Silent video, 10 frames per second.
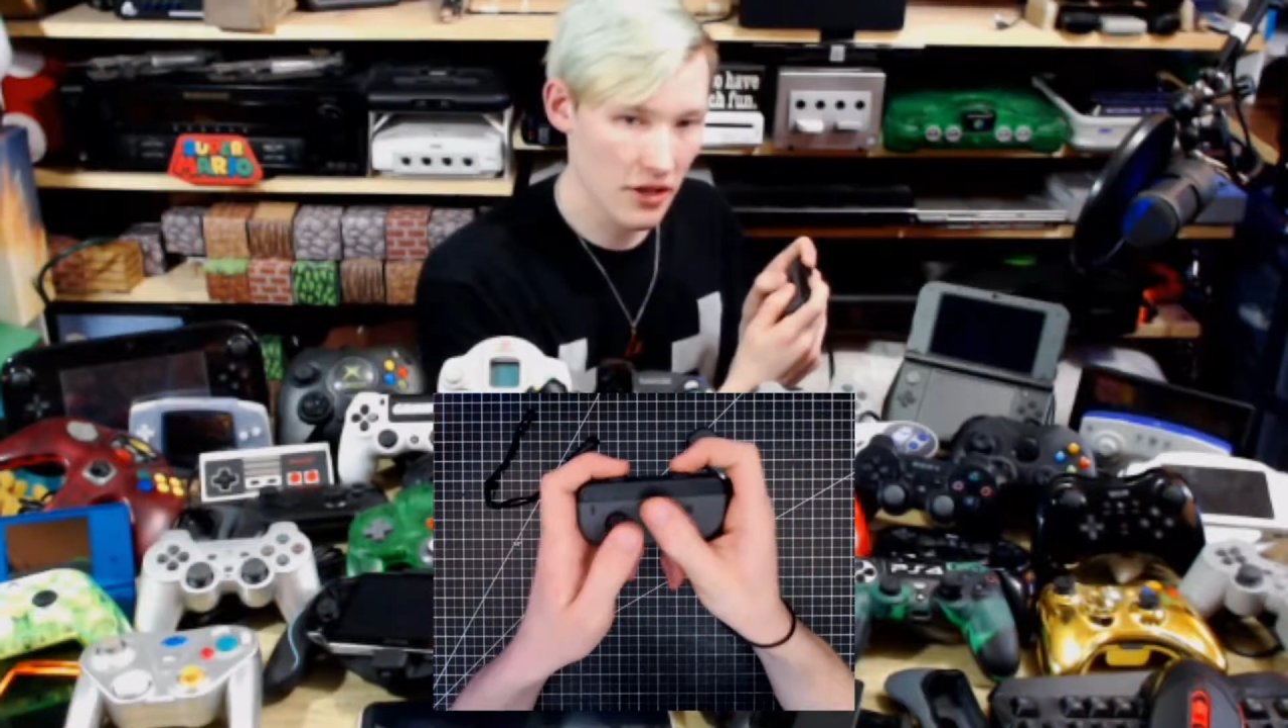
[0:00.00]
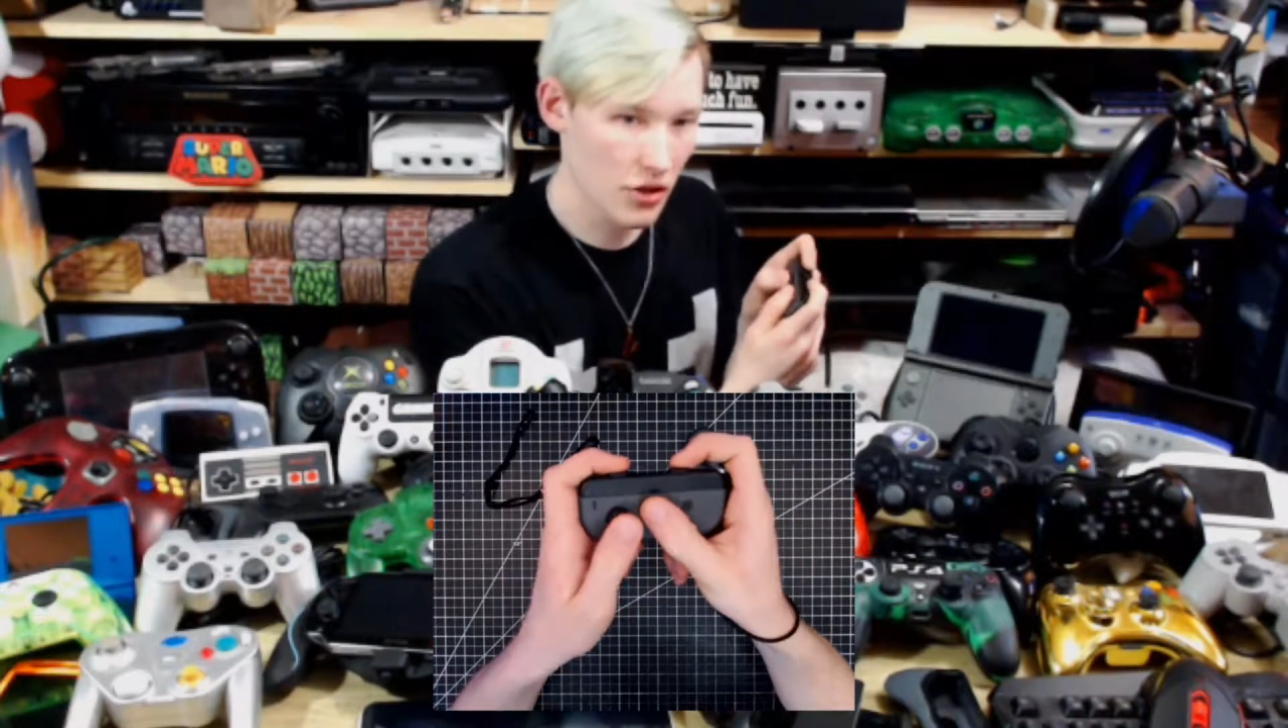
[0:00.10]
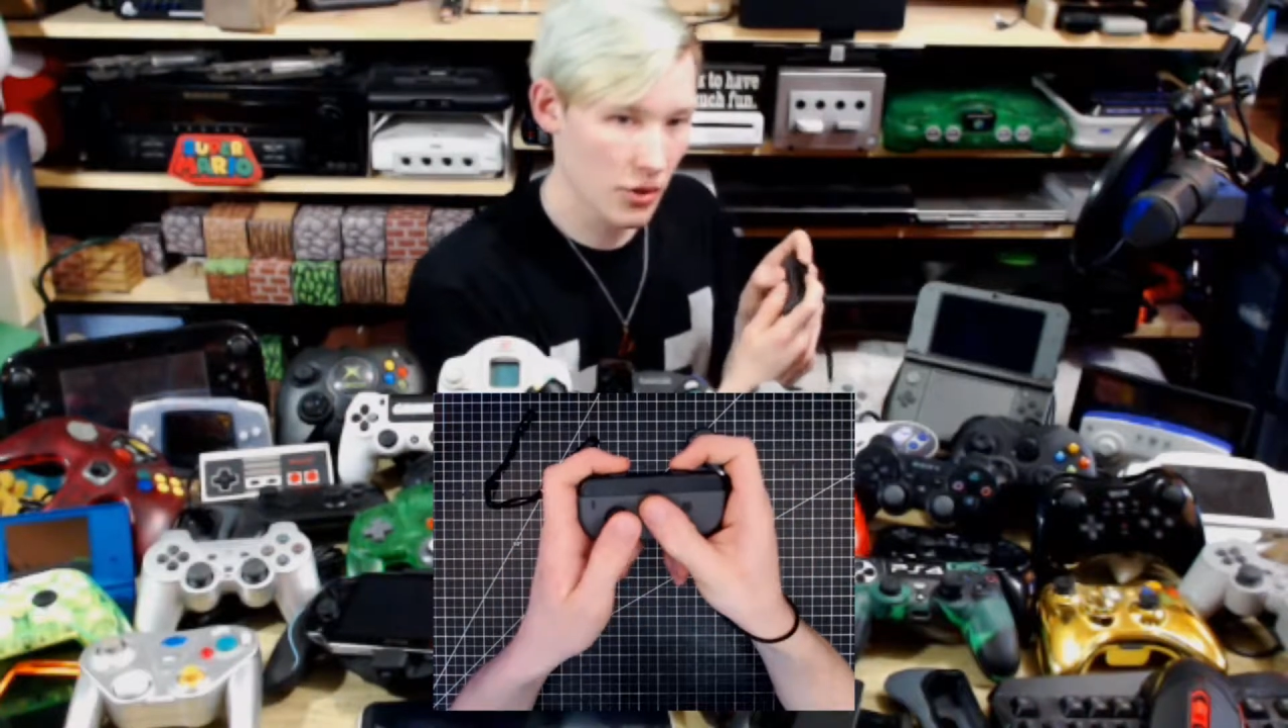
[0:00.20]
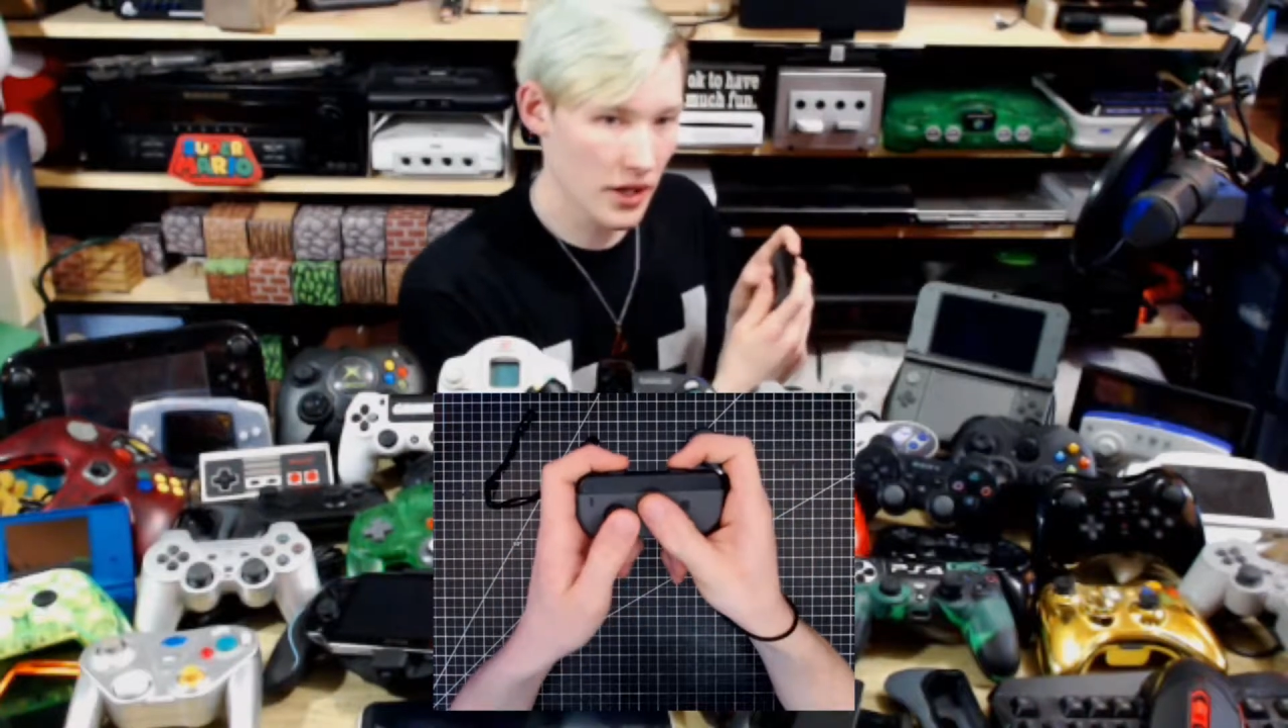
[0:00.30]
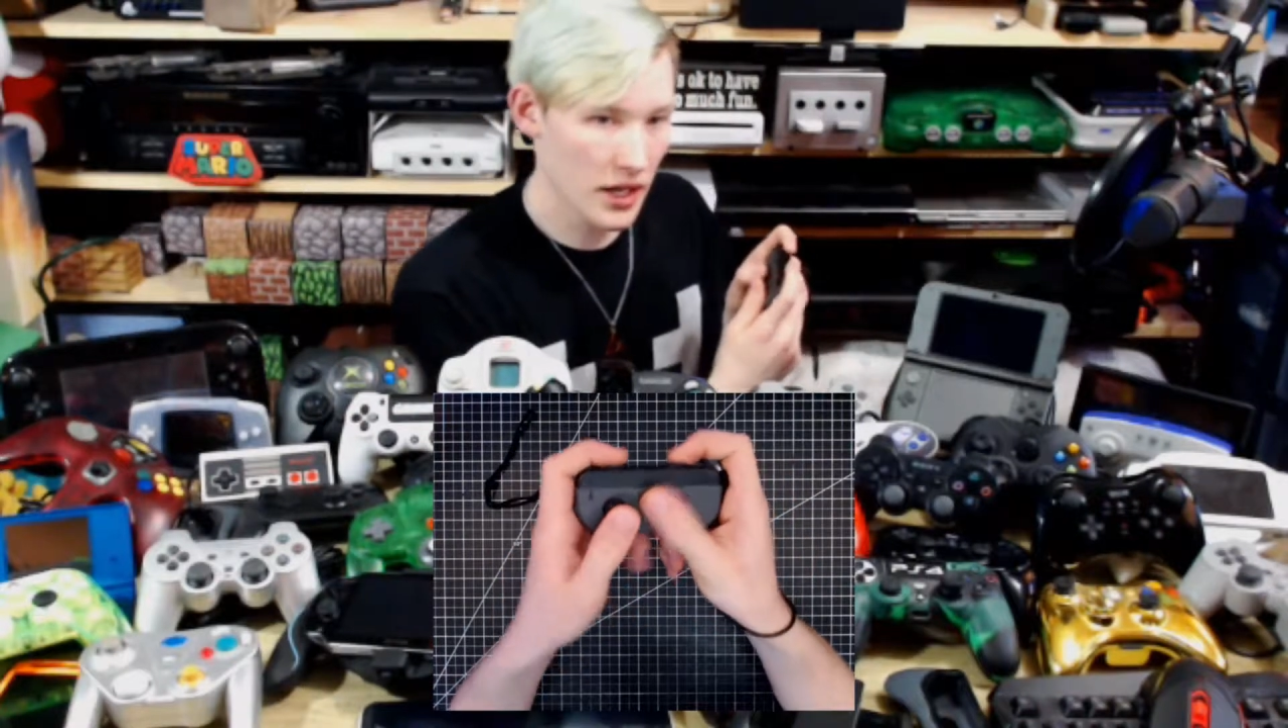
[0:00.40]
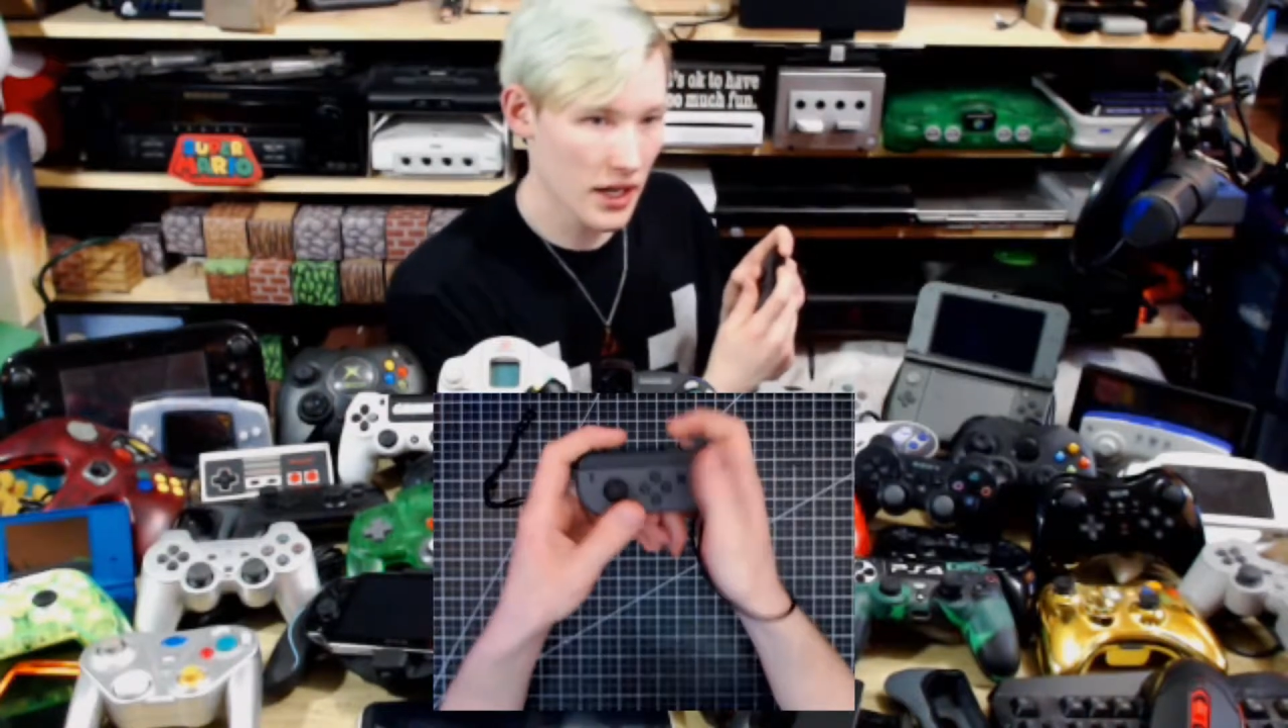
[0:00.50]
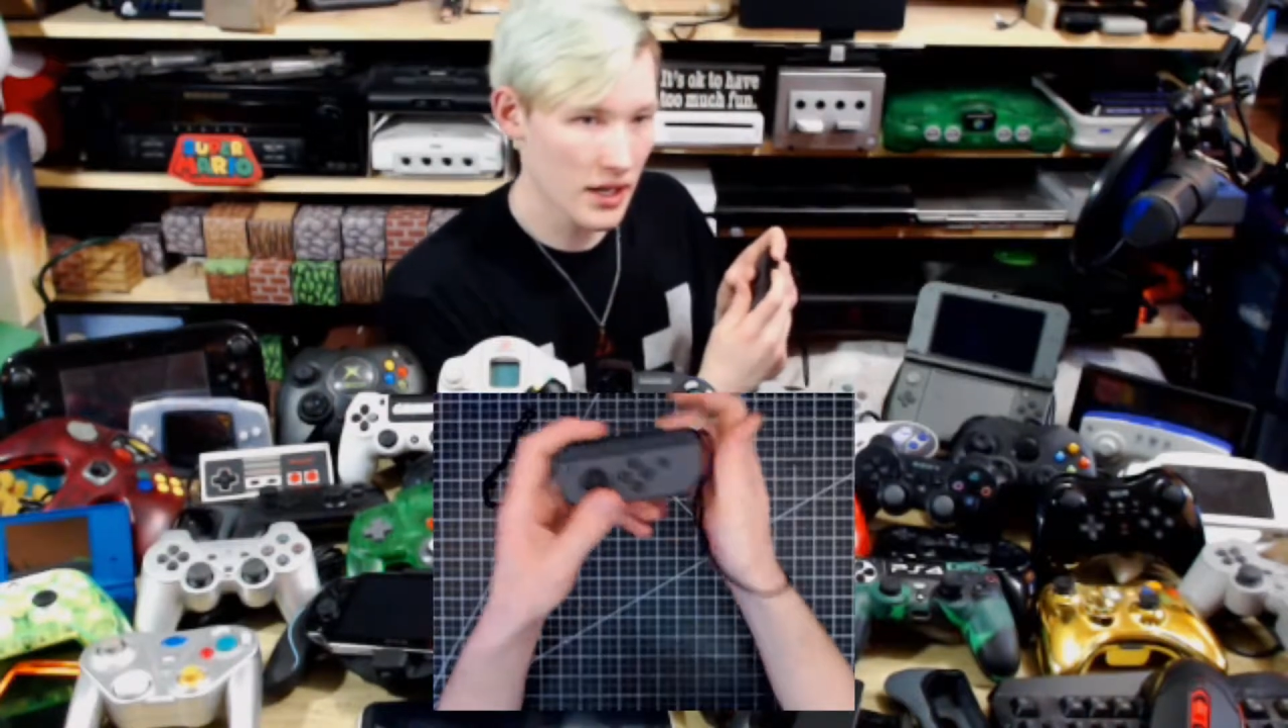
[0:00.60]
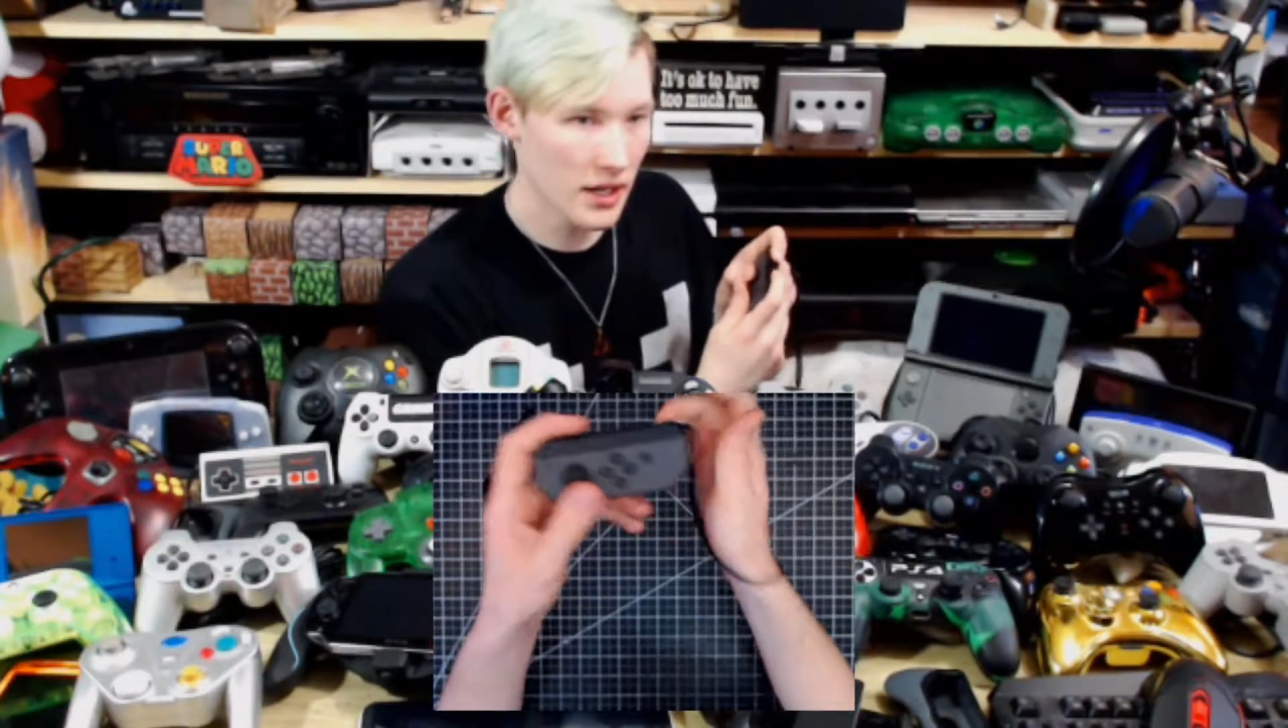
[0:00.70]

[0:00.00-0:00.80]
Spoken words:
Joy-Con,